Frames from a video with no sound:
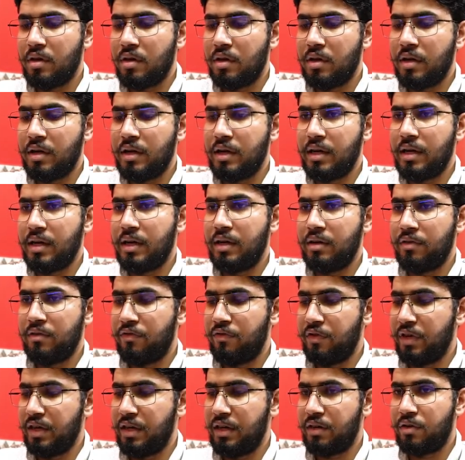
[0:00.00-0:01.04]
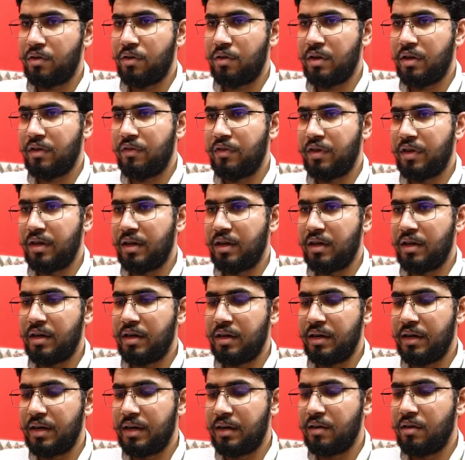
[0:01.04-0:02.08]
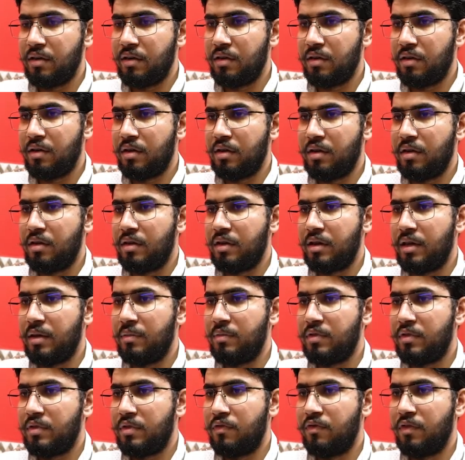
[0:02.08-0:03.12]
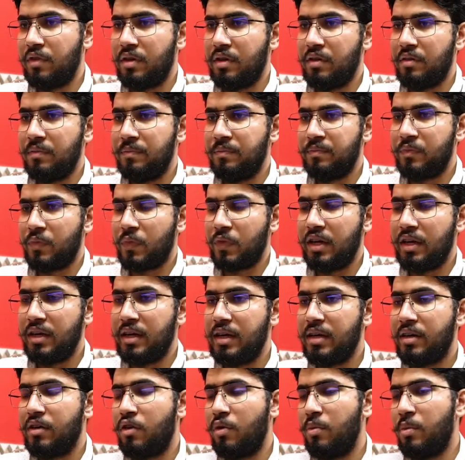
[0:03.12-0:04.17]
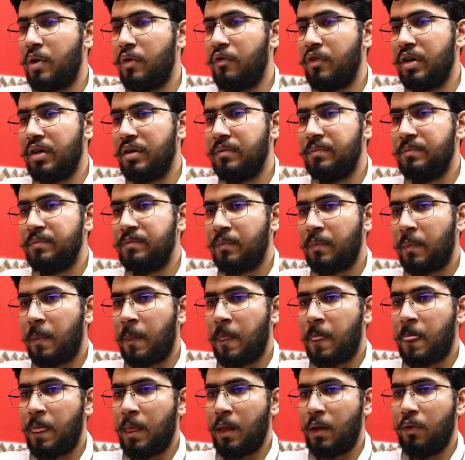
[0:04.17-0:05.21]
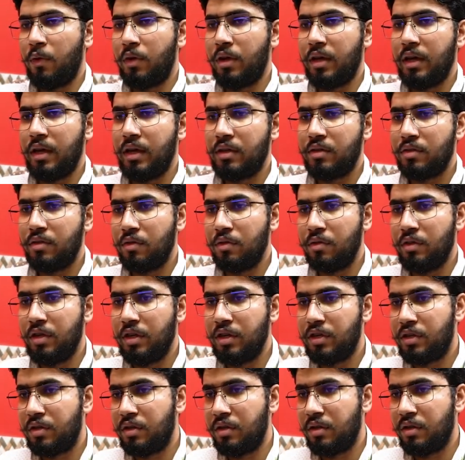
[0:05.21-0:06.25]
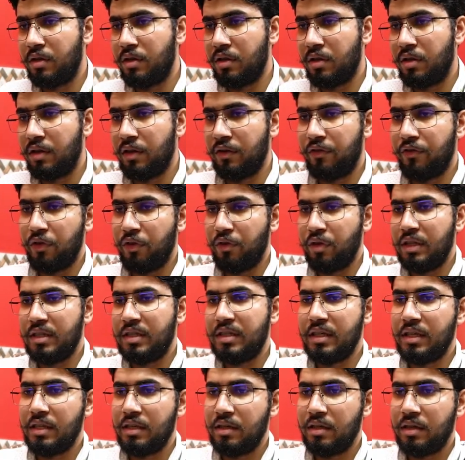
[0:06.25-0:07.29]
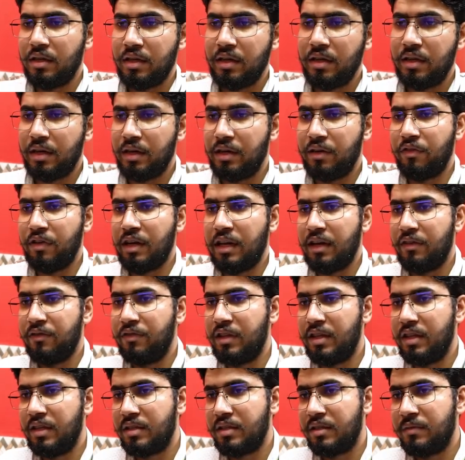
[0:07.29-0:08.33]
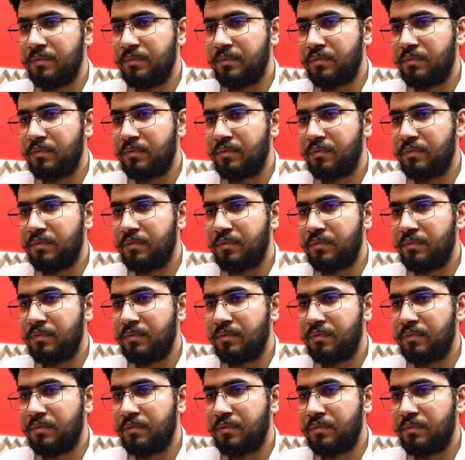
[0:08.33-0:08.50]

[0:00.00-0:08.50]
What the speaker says: and we need to give here 100 times 1, 100 comma 1. Okay, so this, if you will see, it will have this.